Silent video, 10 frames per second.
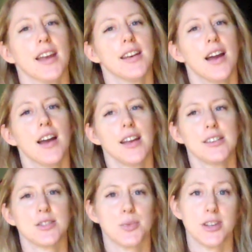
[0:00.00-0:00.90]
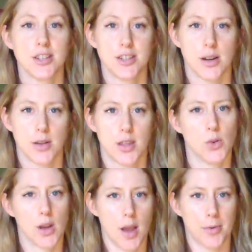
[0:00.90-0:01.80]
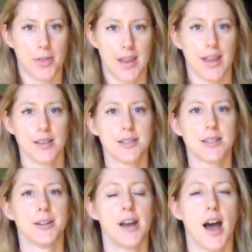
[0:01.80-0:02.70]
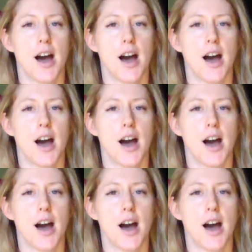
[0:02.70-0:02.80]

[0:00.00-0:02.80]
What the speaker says: and I just wanted to share with you a couple things.